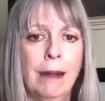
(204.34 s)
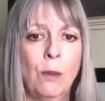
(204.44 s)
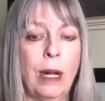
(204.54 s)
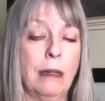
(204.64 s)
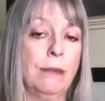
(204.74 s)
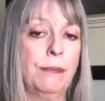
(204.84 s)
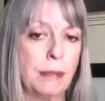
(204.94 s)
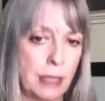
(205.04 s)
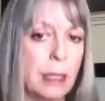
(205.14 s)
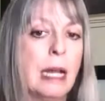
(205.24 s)
Well,
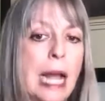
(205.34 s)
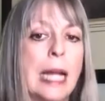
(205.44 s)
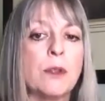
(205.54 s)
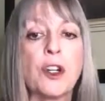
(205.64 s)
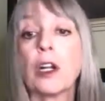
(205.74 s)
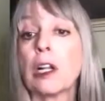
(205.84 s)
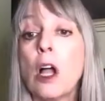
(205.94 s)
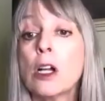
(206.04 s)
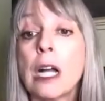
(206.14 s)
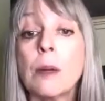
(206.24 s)
I'm sure it'll
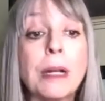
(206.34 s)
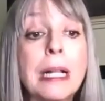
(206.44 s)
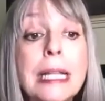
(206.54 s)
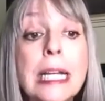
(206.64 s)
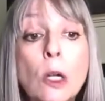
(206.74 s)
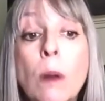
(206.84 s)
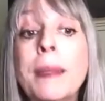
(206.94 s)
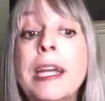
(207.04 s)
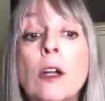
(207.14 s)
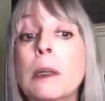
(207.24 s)
all come clear when
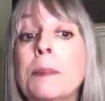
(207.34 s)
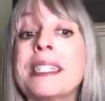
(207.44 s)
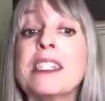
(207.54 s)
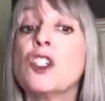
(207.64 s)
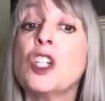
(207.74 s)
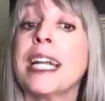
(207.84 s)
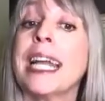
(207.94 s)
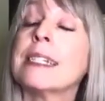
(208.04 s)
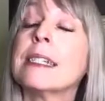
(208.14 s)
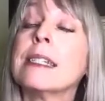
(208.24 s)
we hear what Mrs. Judd
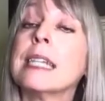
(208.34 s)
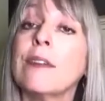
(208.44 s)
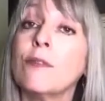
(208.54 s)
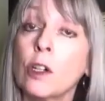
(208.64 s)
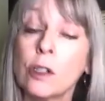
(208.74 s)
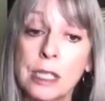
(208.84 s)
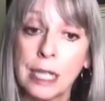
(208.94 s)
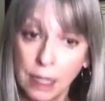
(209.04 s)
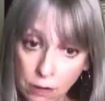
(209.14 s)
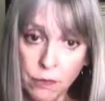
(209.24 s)
has to say for
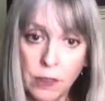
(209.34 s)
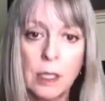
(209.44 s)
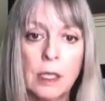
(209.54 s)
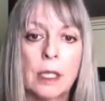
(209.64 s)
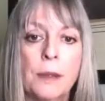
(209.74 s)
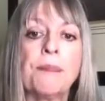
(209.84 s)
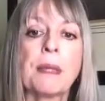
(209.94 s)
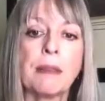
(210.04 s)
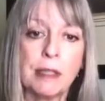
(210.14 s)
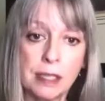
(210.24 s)
herself.
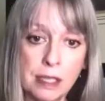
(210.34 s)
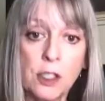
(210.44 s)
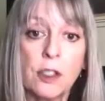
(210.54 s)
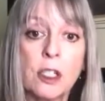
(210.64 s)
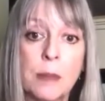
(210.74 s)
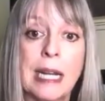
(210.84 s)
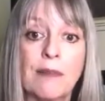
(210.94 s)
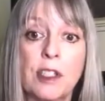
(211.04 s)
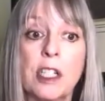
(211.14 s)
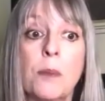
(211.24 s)
The sisters might have
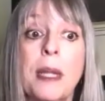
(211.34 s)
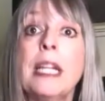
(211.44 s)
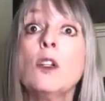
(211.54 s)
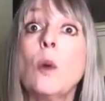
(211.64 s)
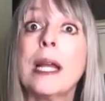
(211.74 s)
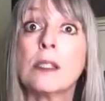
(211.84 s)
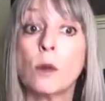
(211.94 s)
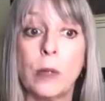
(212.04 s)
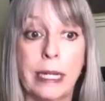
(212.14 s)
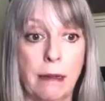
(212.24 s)
to start meeting twice a
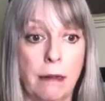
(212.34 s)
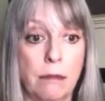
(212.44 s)
week.